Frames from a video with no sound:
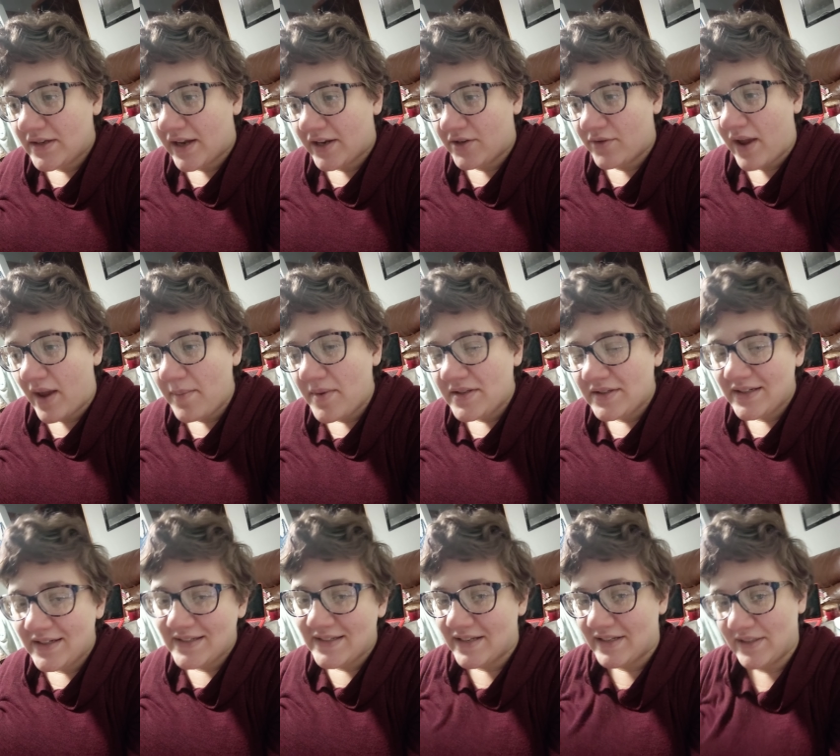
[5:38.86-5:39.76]
I do
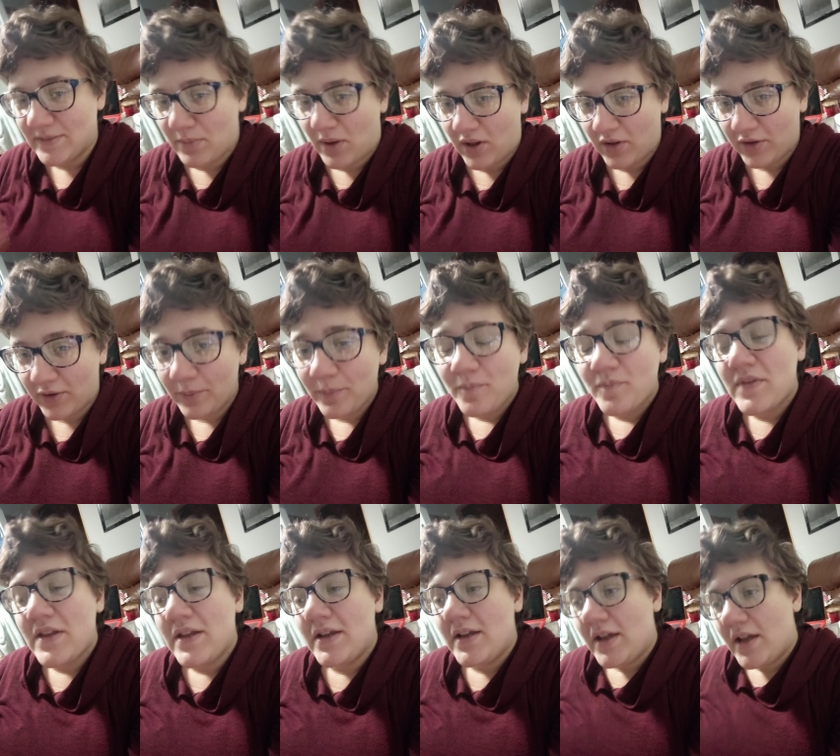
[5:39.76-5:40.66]
MSDs and smaller.
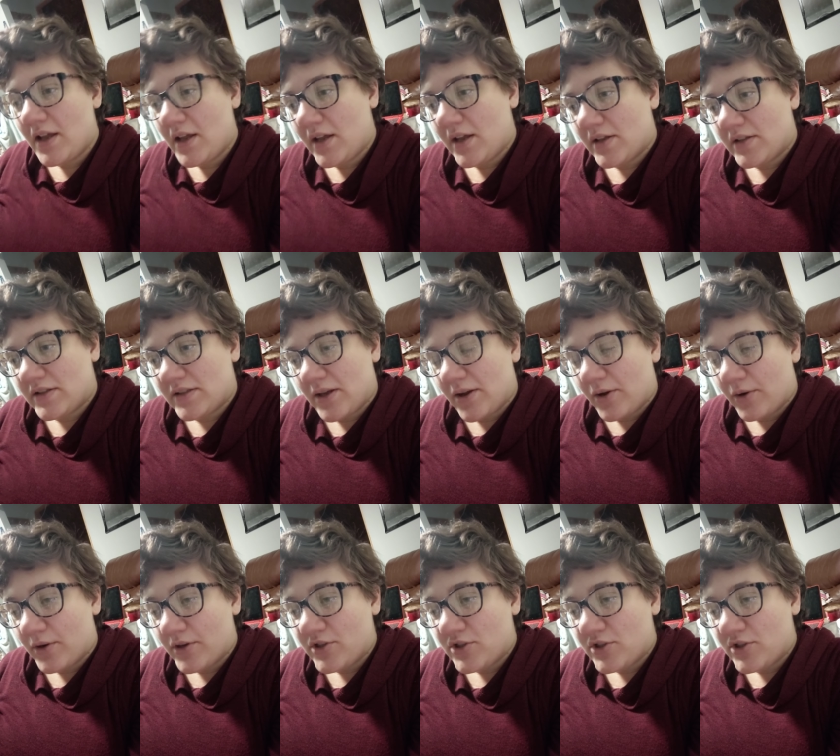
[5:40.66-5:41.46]
So